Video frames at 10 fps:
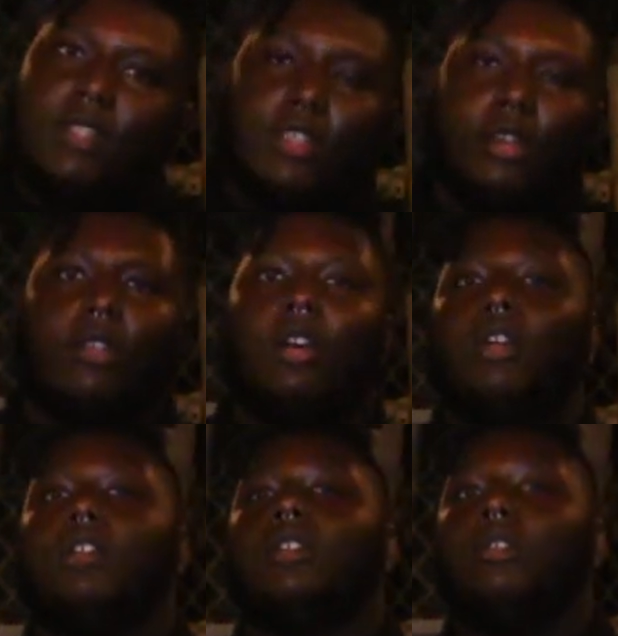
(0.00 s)
so
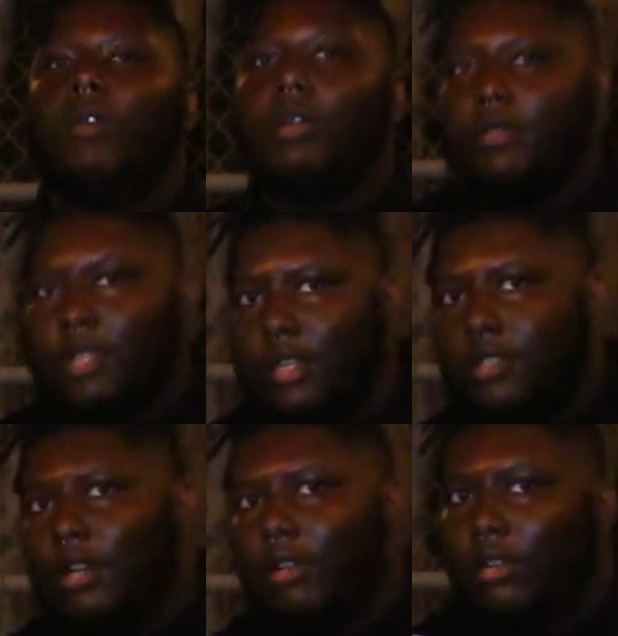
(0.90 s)
long. Welcome to the
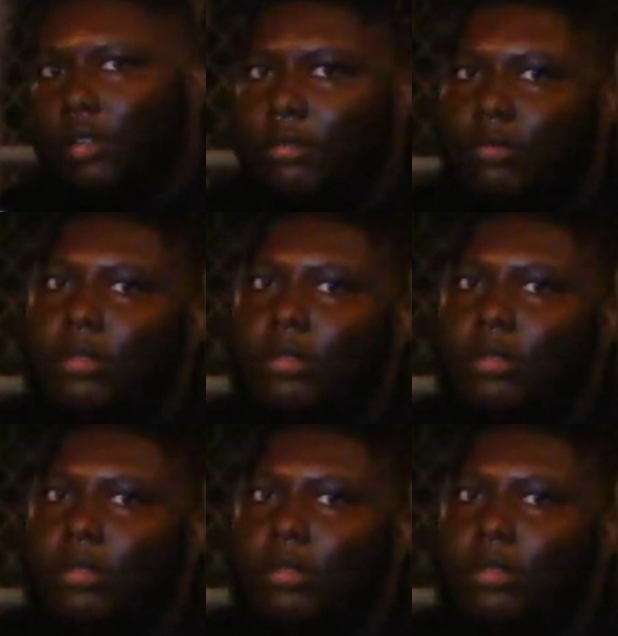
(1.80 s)
Terror Dome.